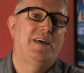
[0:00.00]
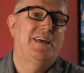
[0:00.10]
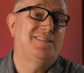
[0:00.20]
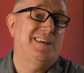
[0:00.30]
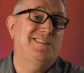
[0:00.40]

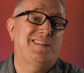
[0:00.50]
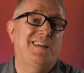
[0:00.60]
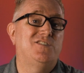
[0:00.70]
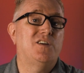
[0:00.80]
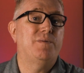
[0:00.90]
is I just
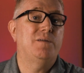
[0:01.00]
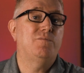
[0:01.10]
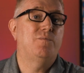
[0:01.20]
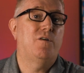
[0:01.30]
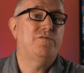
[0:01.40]
had to jump in
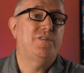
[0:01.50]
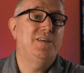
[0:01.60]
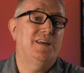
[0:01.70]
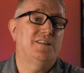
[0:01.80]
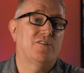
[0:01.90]
with both
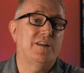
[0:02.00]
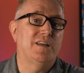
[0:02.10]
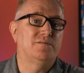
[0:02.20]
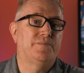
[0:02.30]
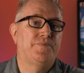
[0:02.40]
feet and learn it.